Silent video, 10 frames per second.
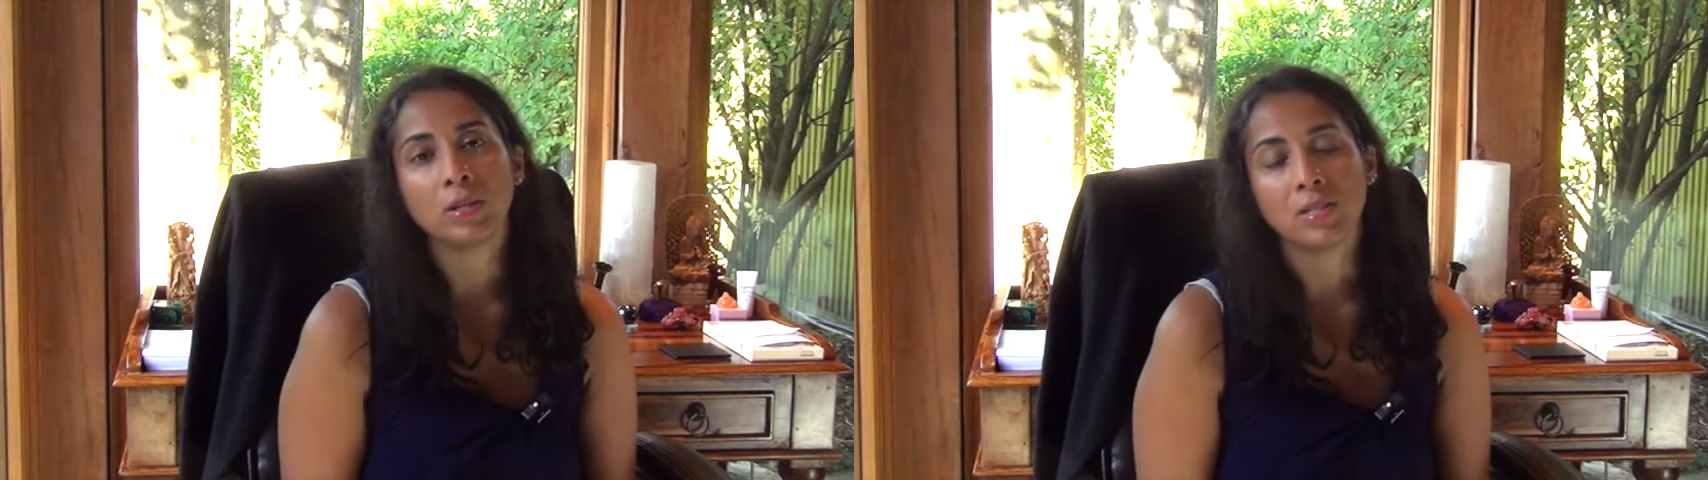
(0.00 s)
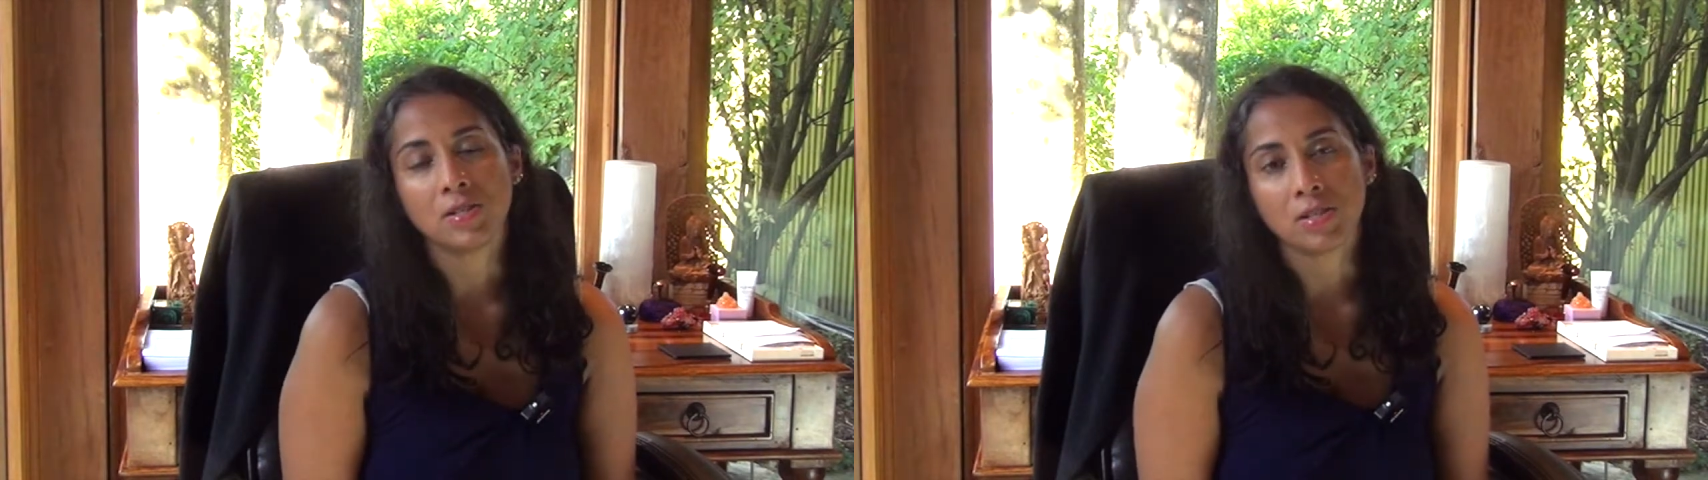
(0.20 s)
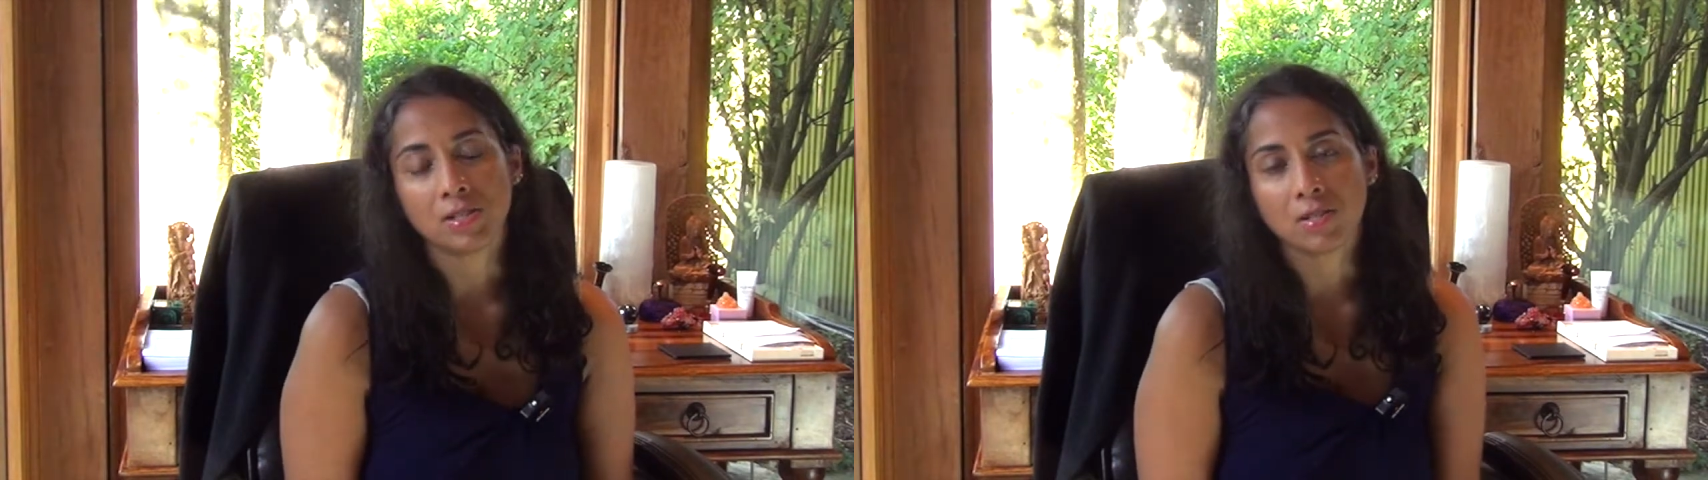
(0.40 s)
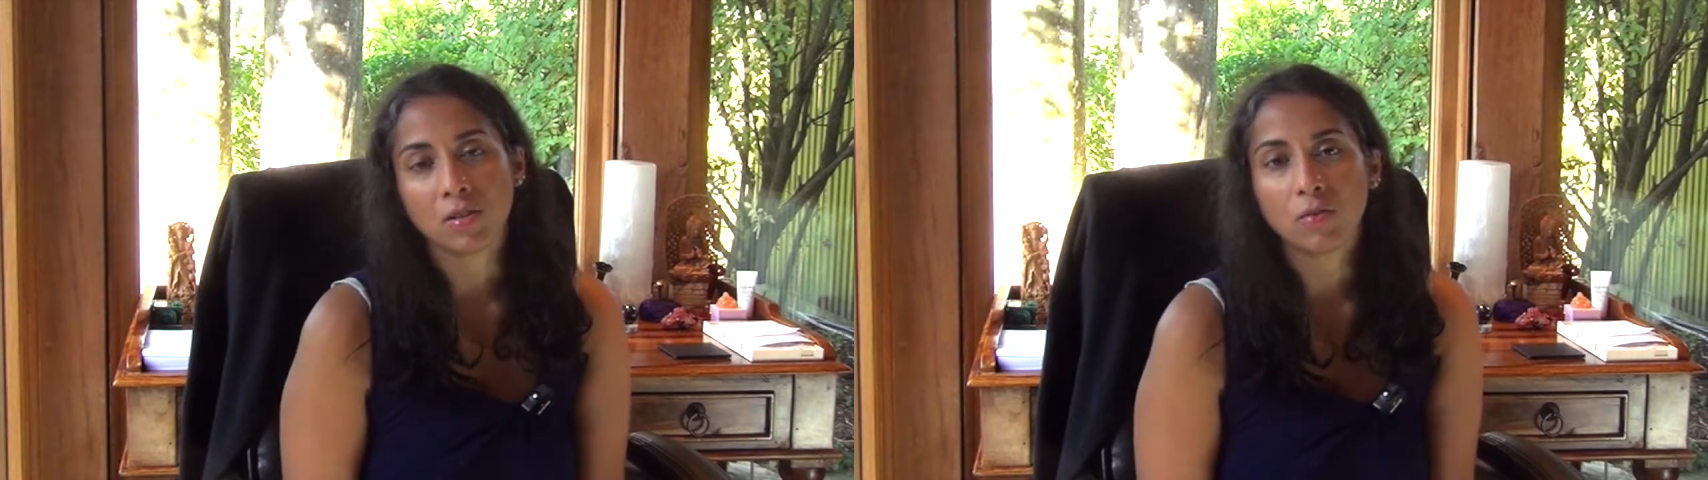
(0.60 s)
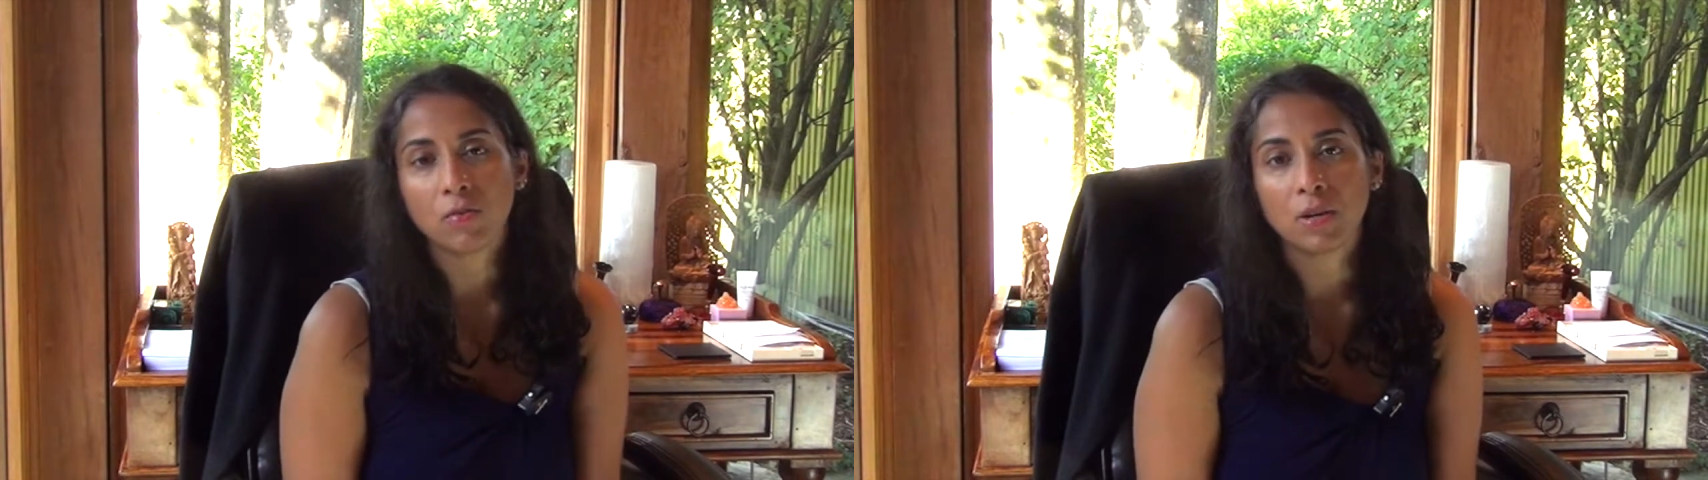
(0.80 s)

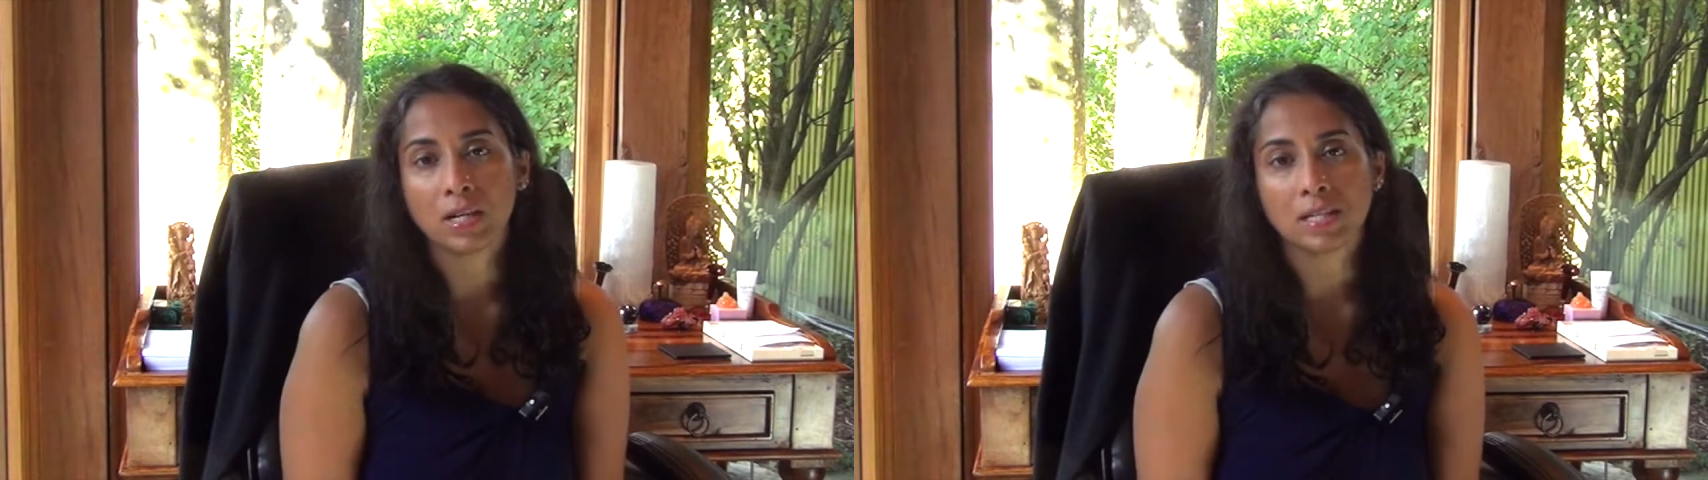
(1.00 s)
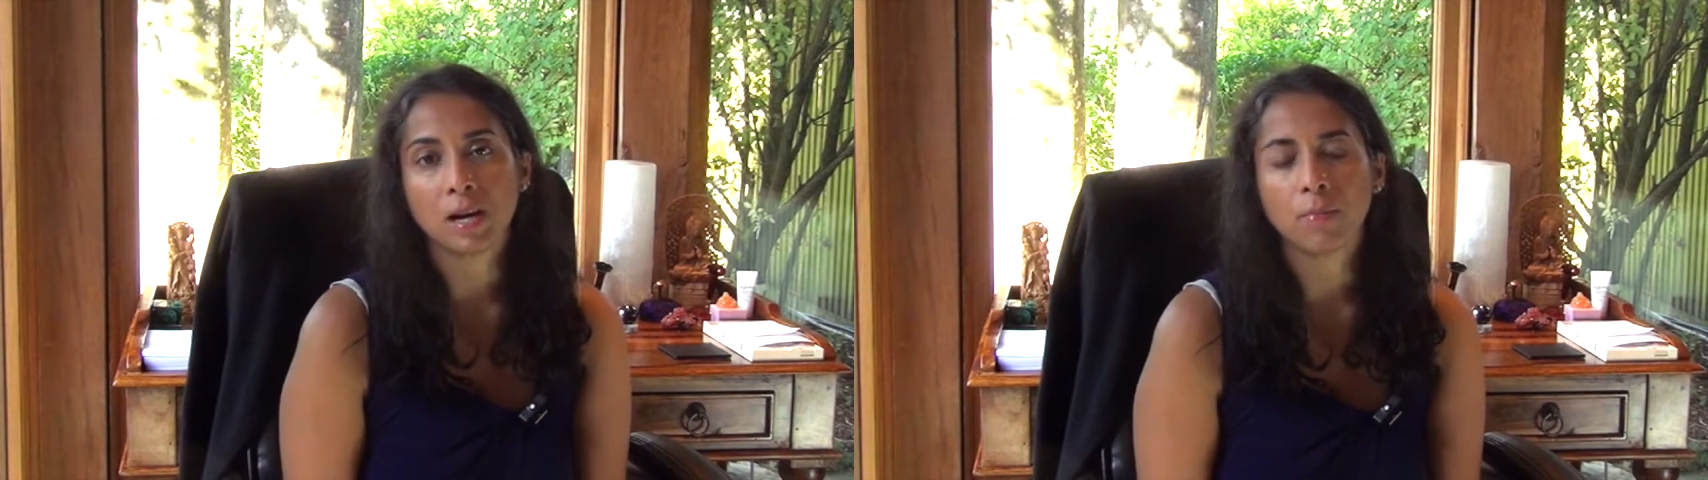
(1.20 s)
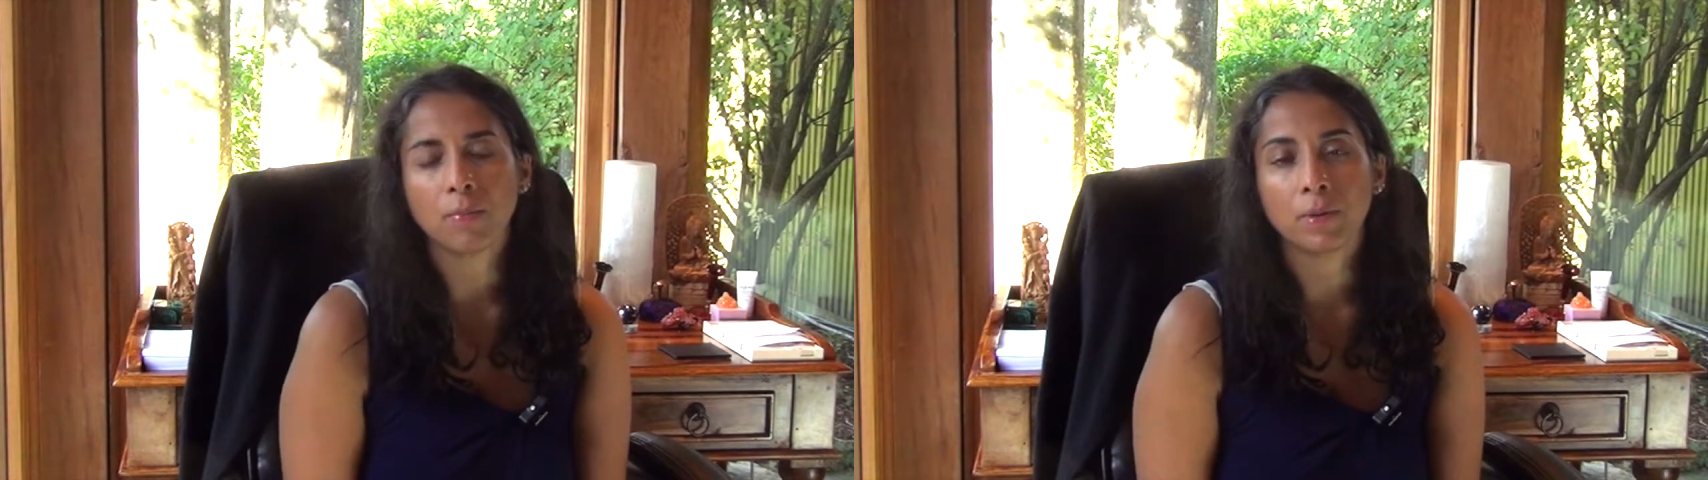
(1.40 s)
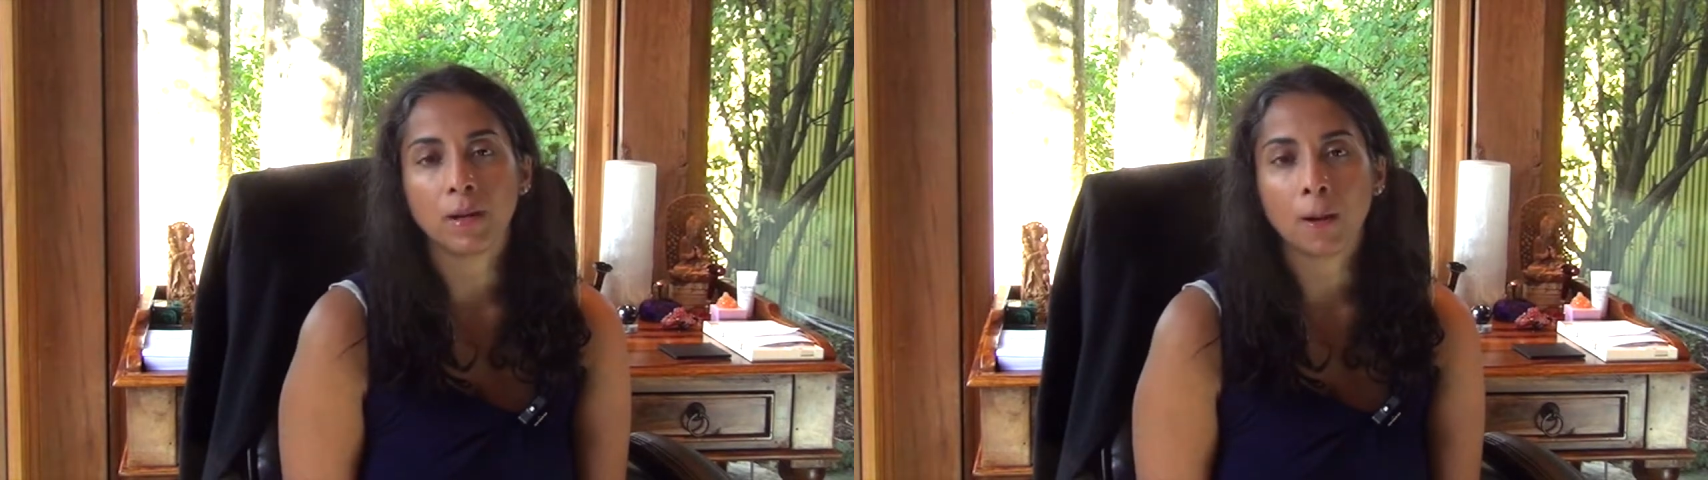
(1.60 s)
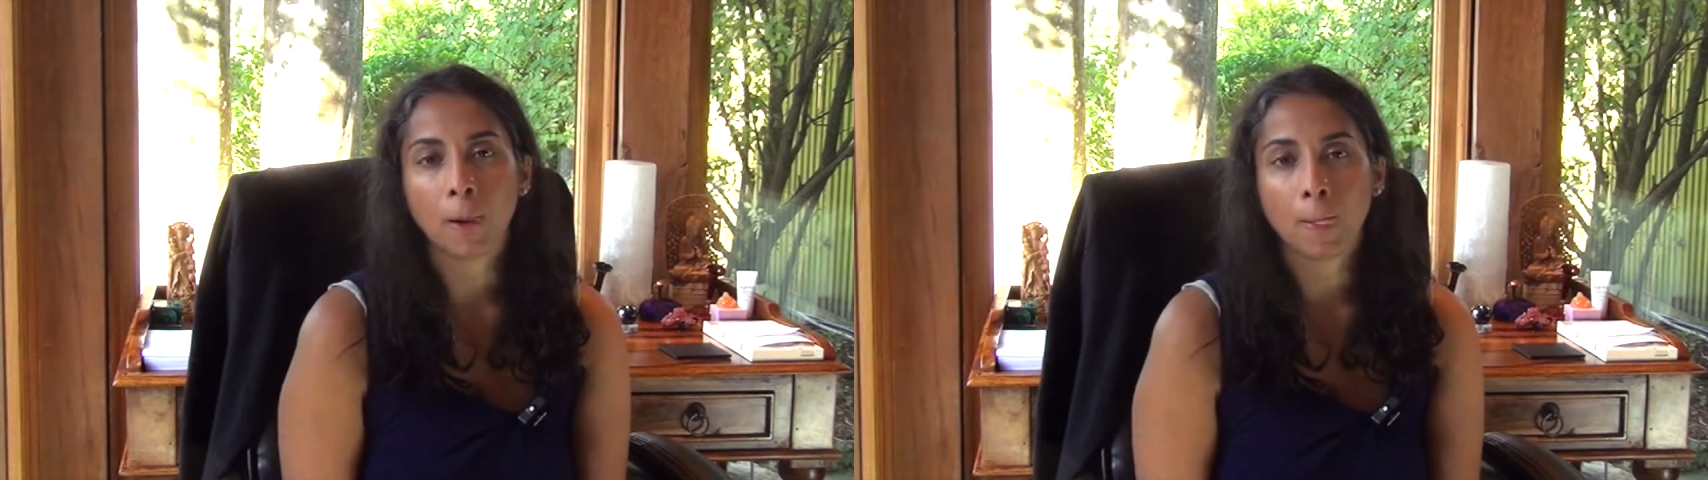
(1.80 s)
religions, for
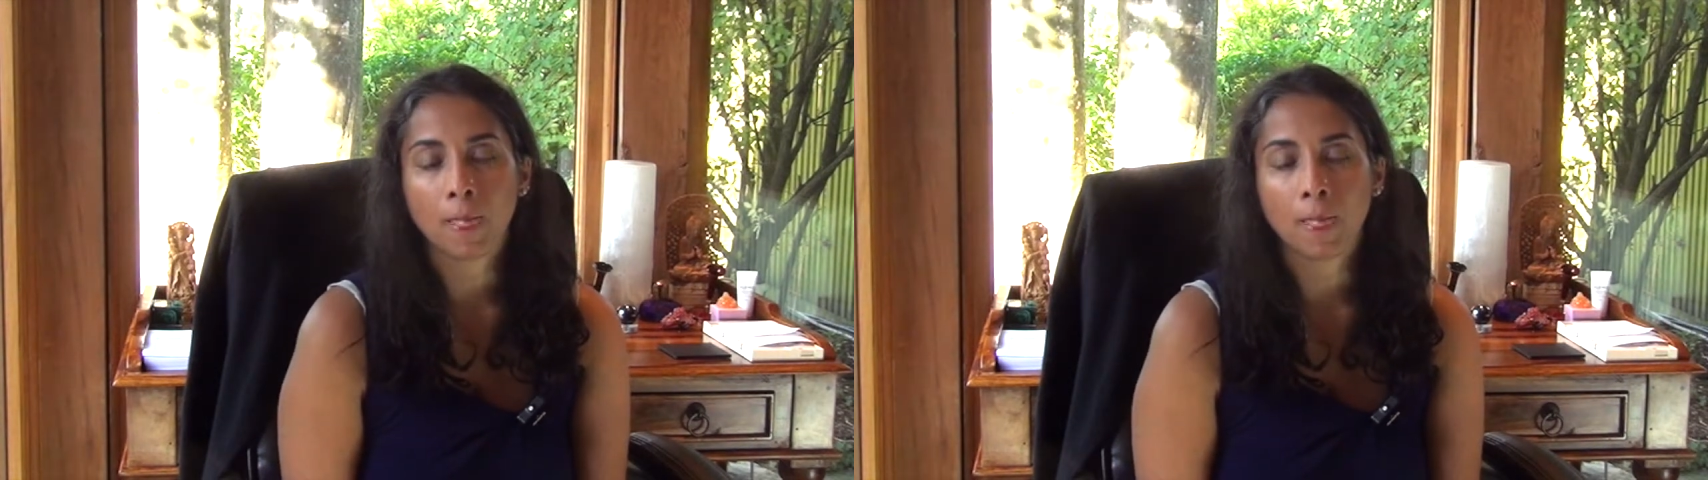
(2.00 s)
example,